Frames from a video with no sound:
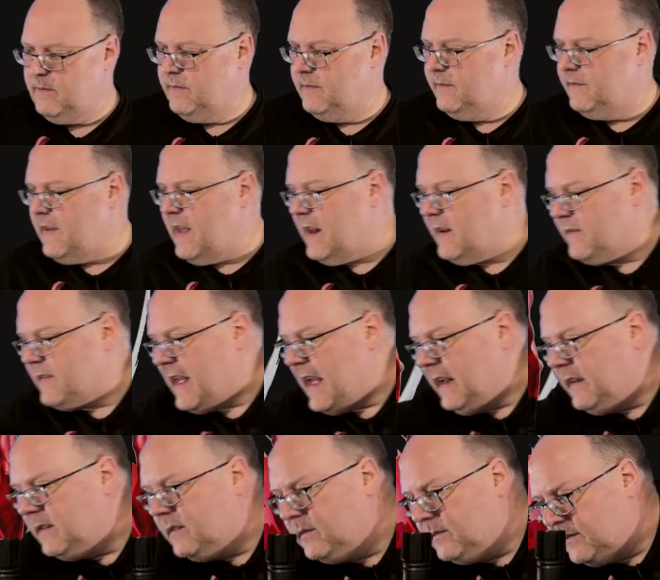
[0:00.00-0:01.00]
Fan of
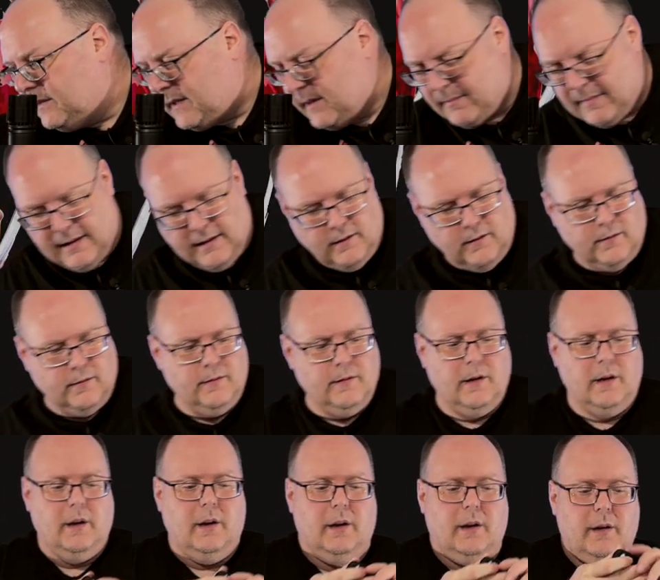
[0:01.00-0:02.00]
that. Oh, get my little
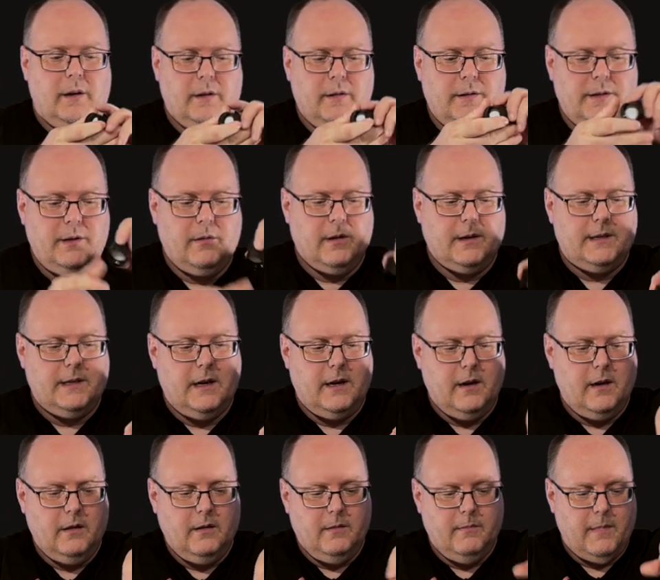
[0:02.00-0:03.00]
whoosie what's it
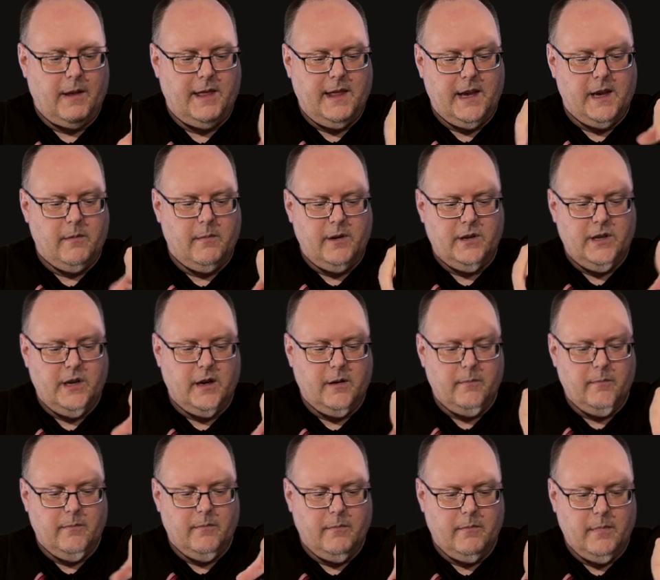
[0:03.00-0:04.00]
here, my
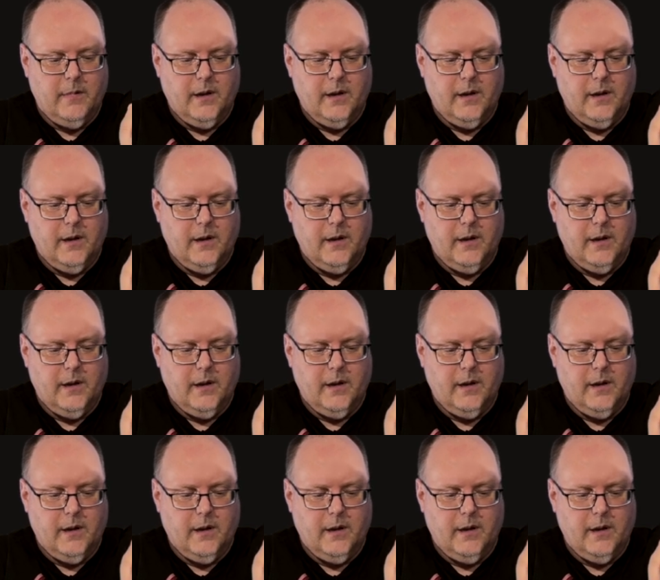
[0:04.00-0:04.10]
thingamajig.